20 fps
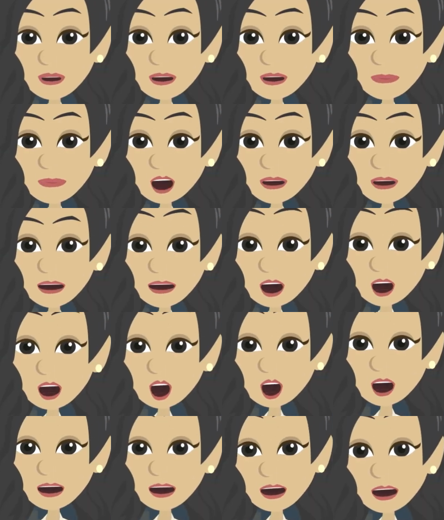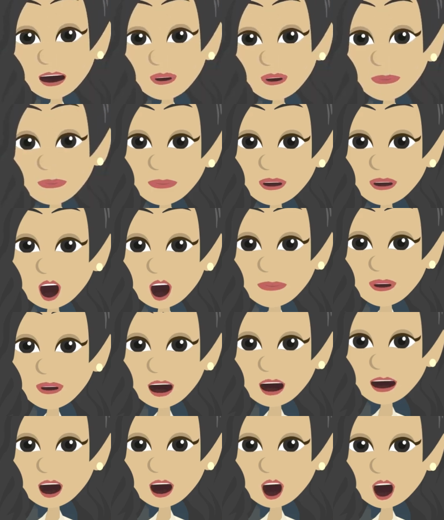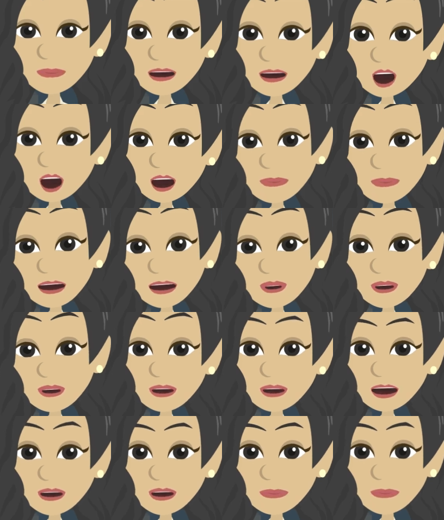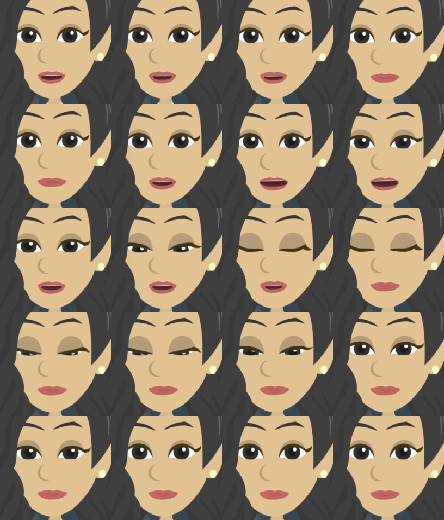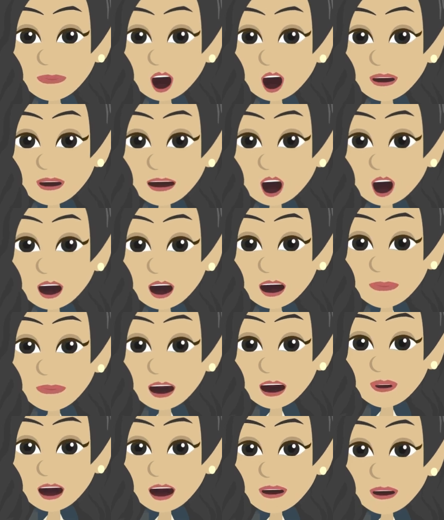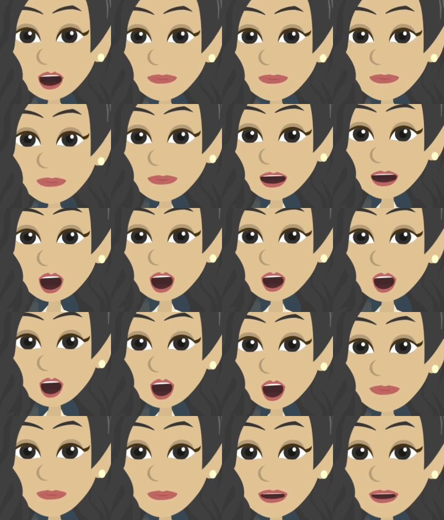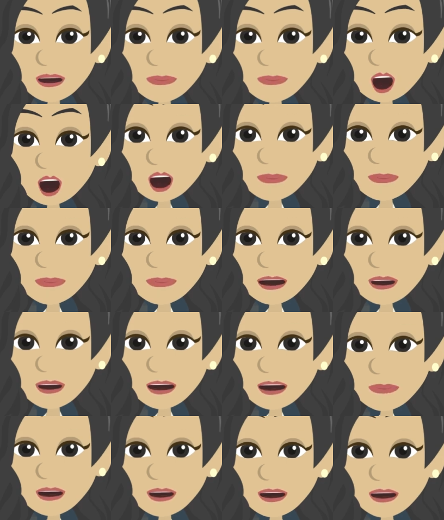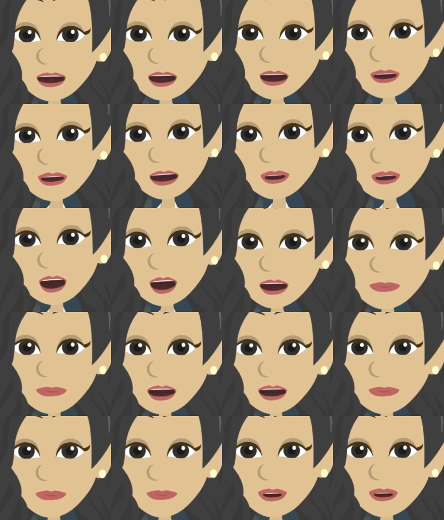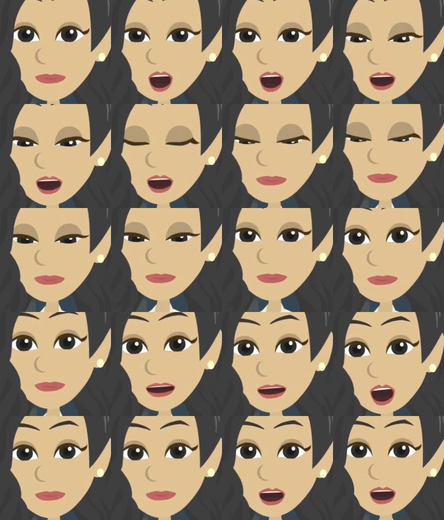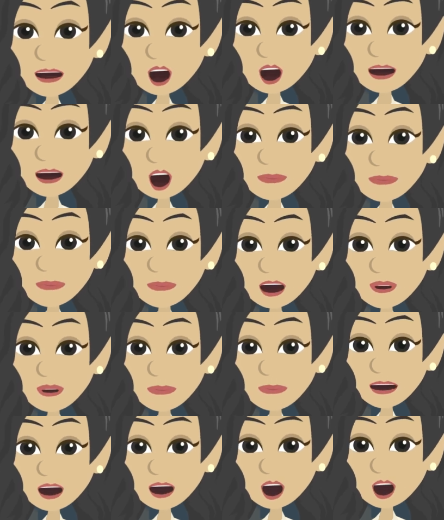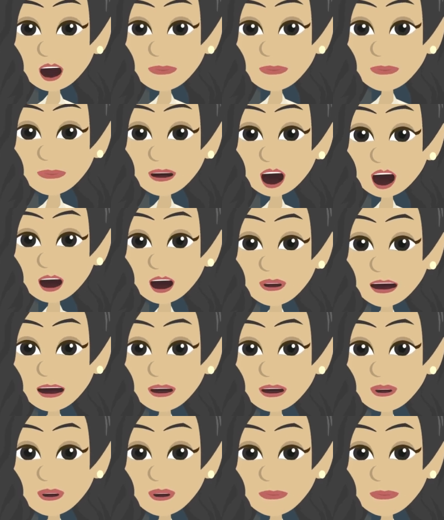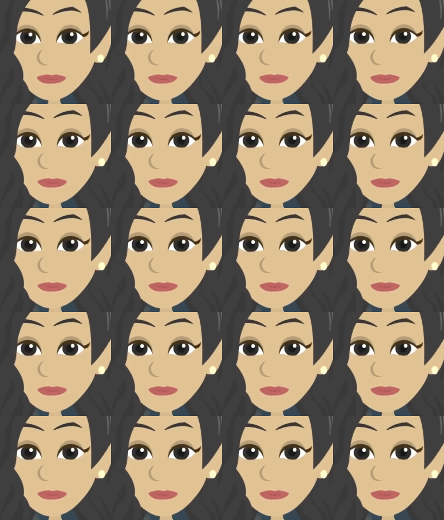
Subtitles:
after 1 year of them officially being on it in 2027. But then they can add those 2 years to the back end that they were using their OPT, so they can use it for 3 full years.